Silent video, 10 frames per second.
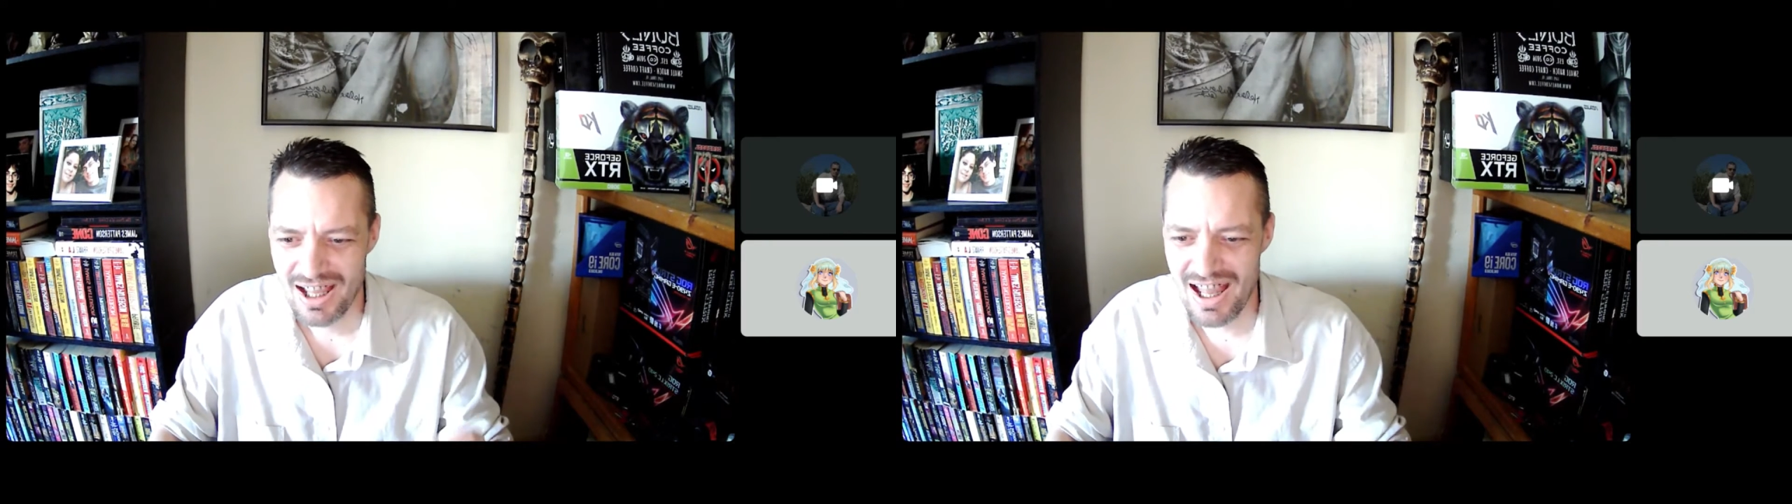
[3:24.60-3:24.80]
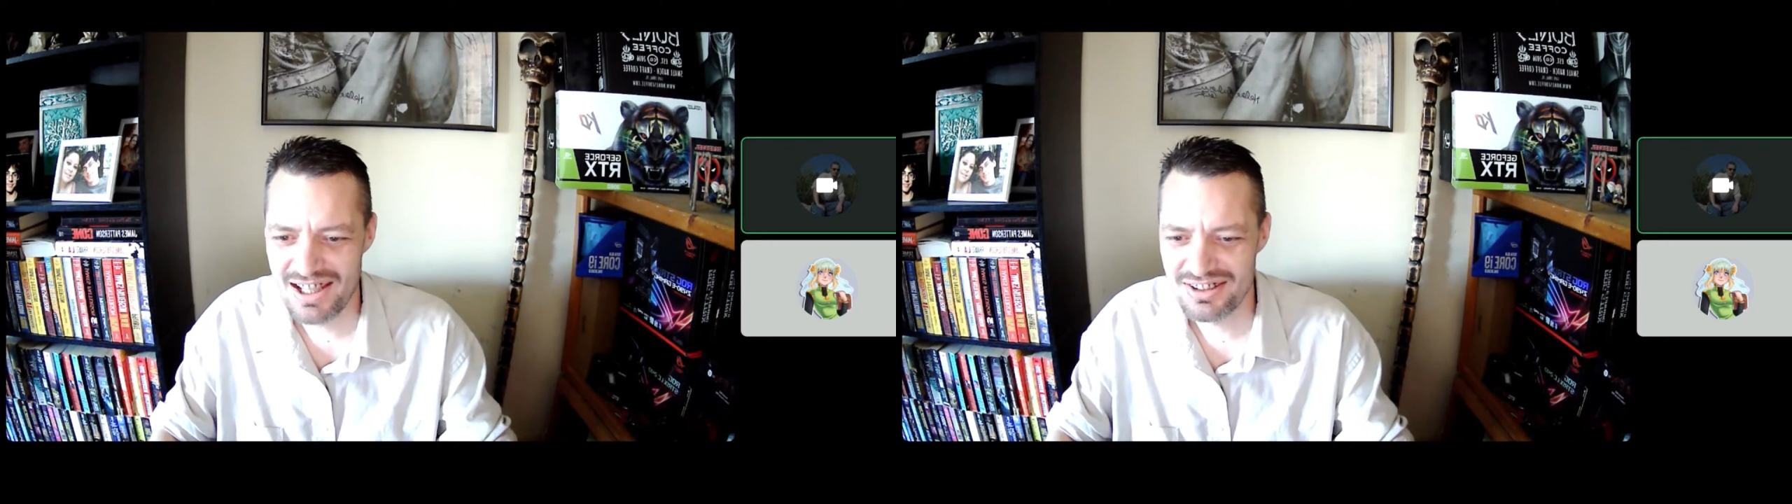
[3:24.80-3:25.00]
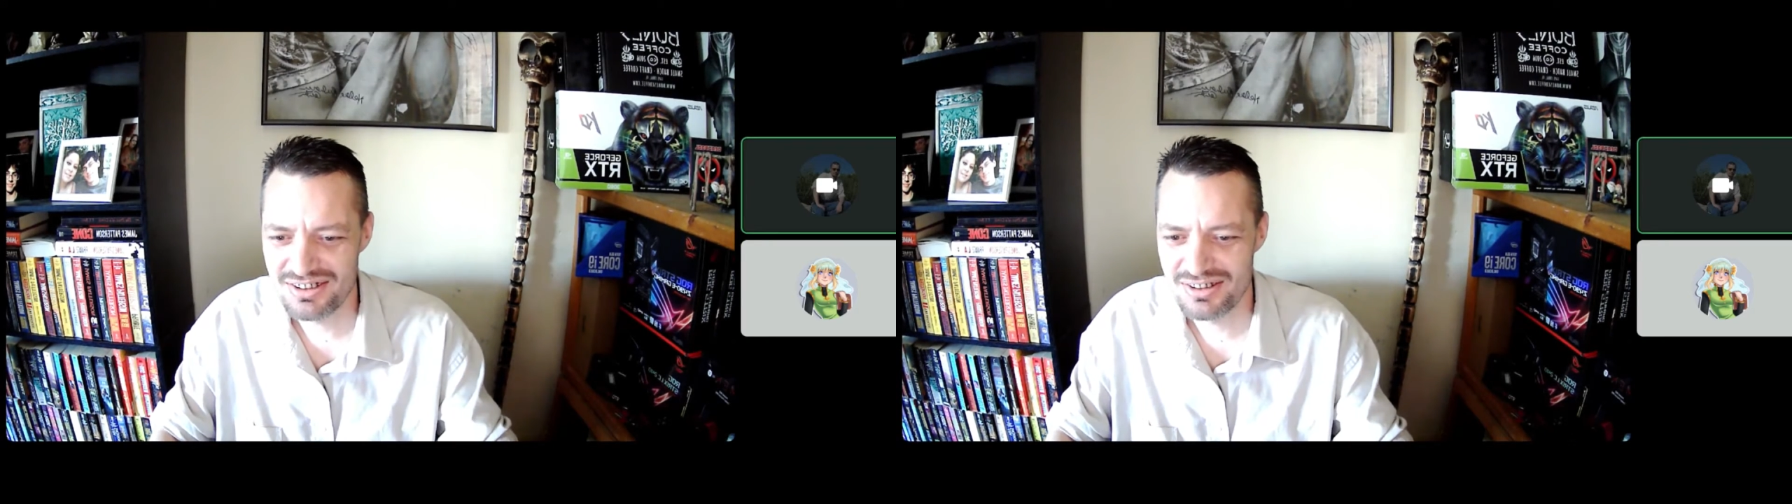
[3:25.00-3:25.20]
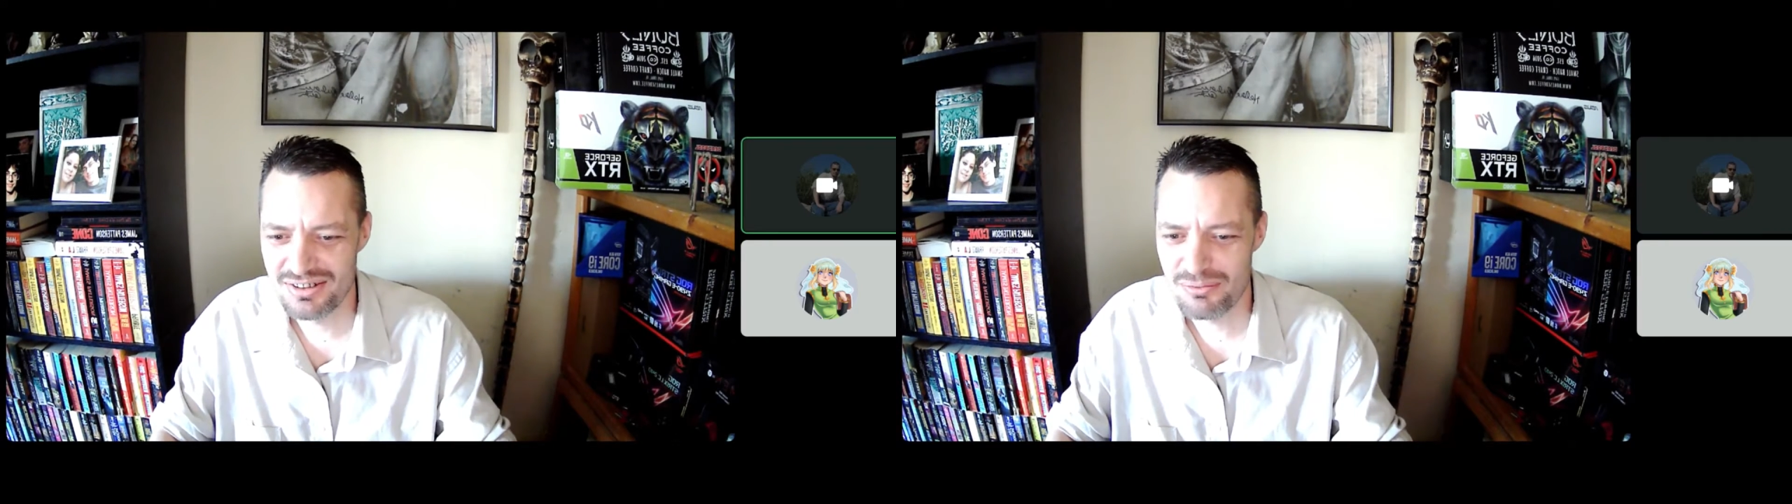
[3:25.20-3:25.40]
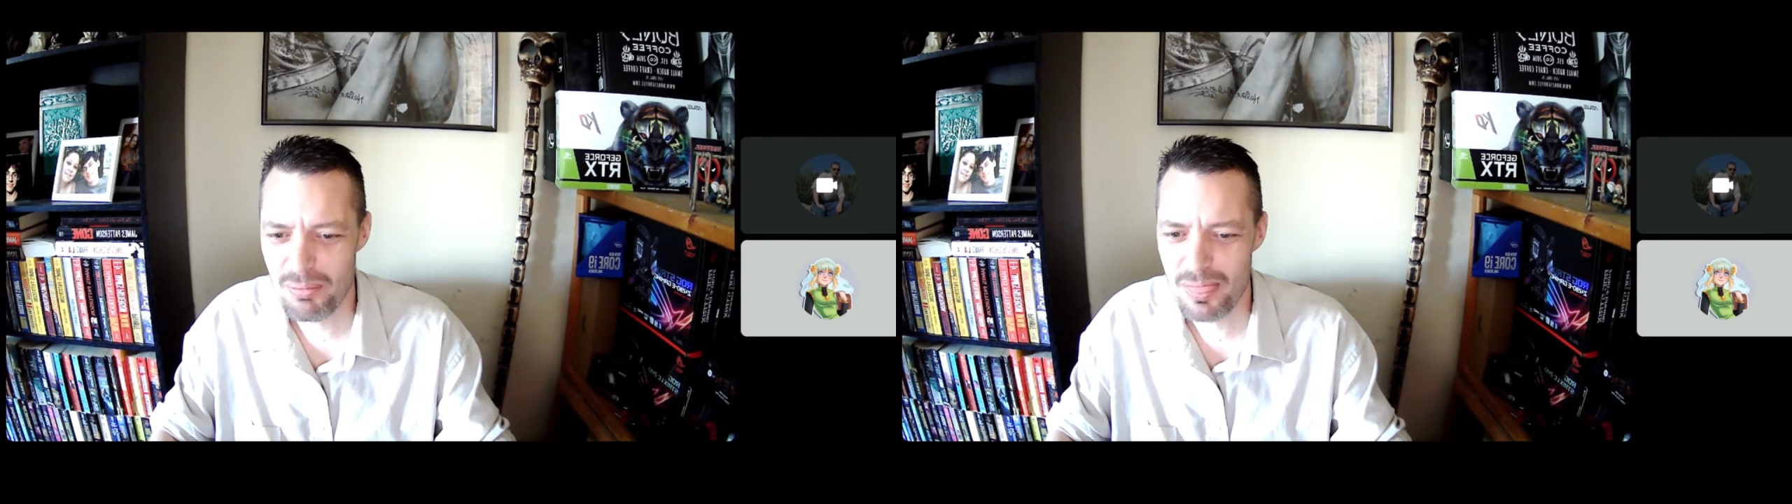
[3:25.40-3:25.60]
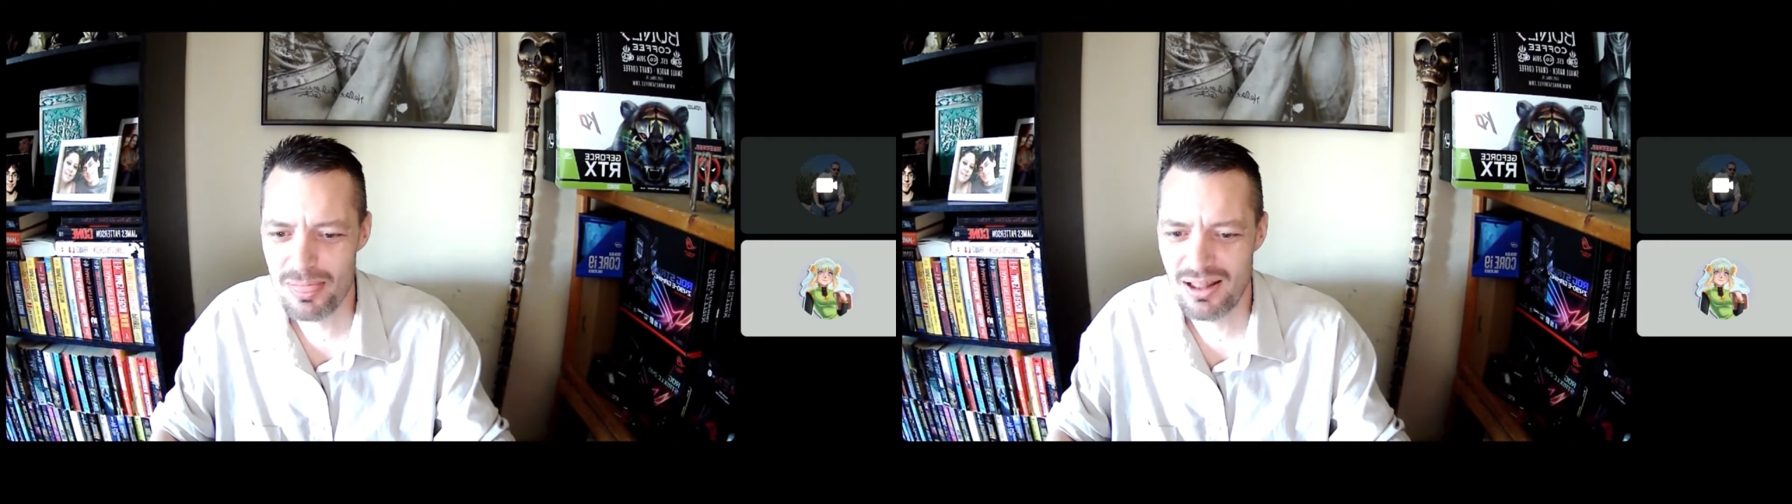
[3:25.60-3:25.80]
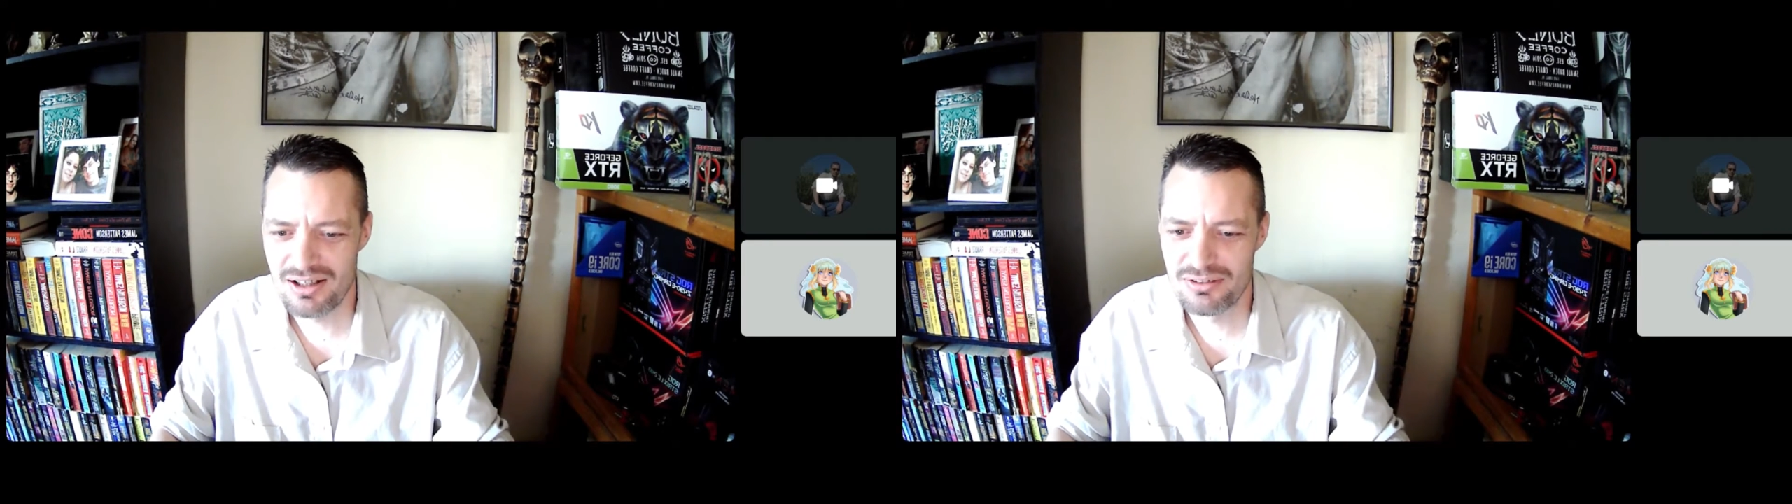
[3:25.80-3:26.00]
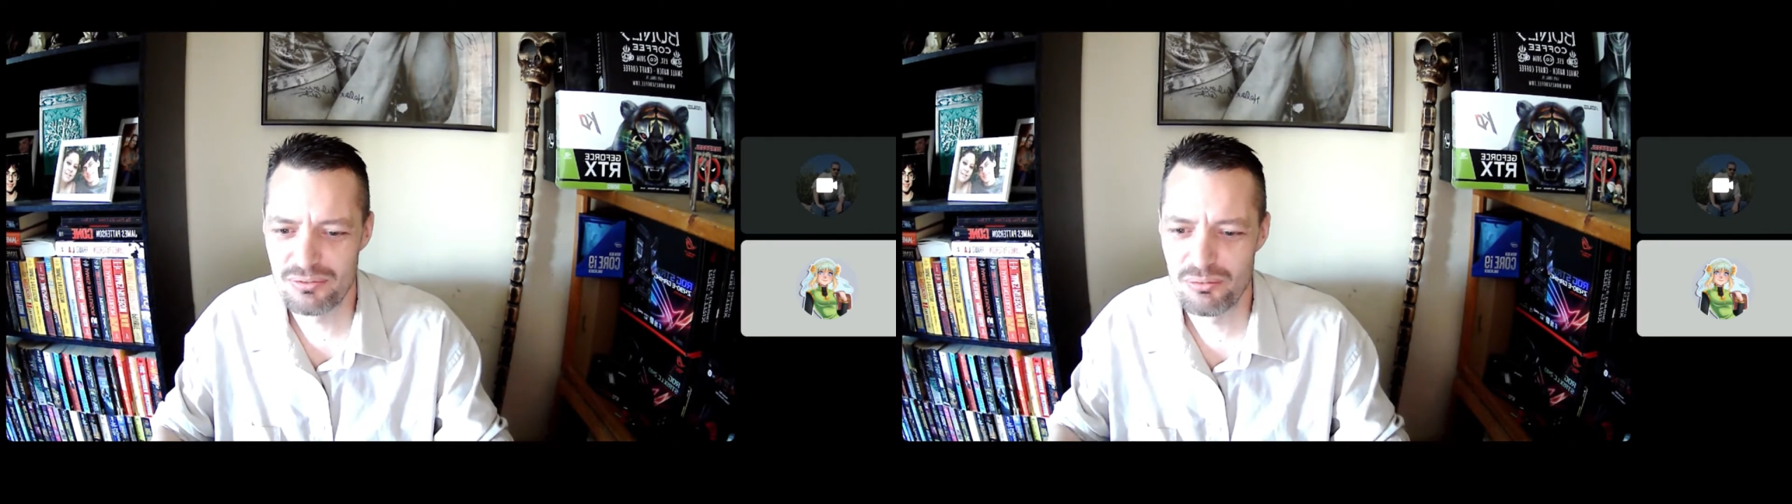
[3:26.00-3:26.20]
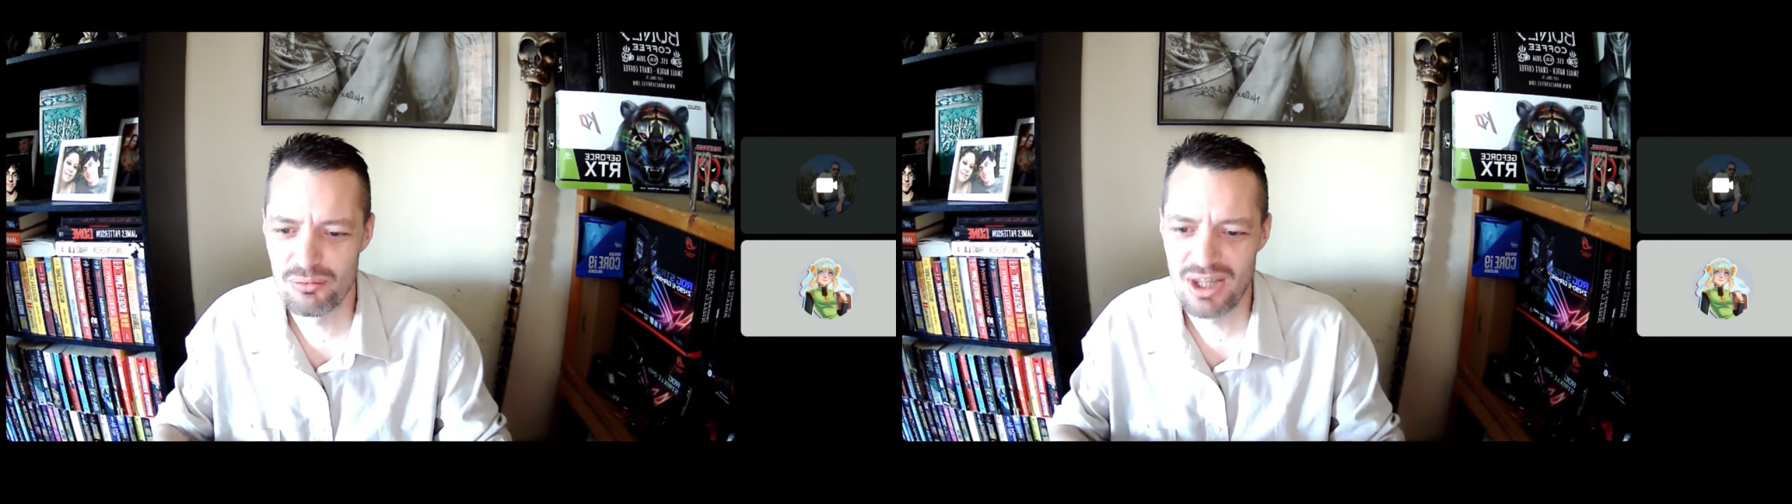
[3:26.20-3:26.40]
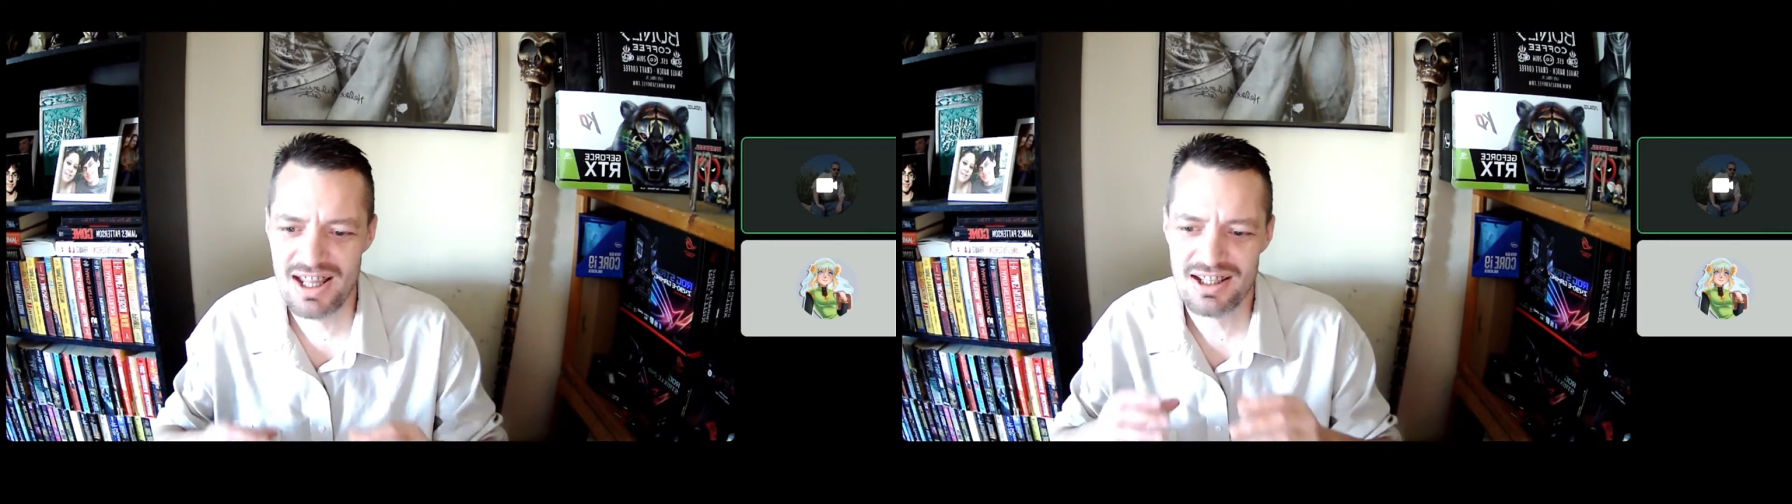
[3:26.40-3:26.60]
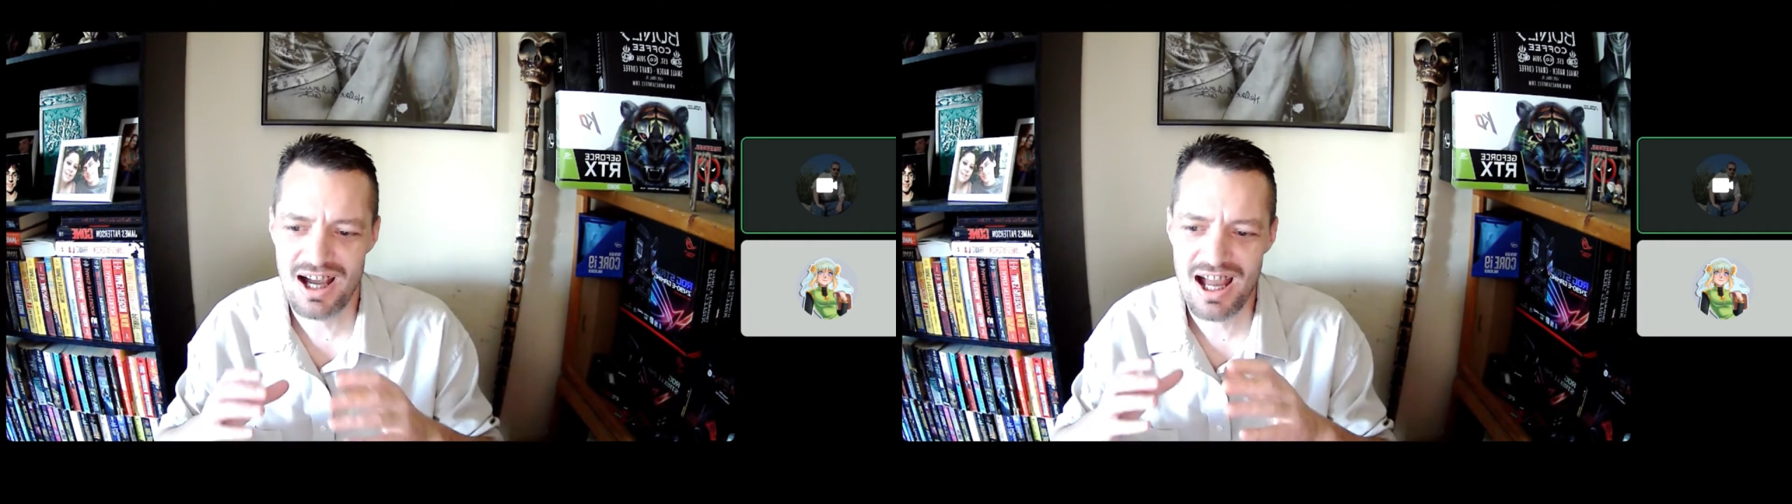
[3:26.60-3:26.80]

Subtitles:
and like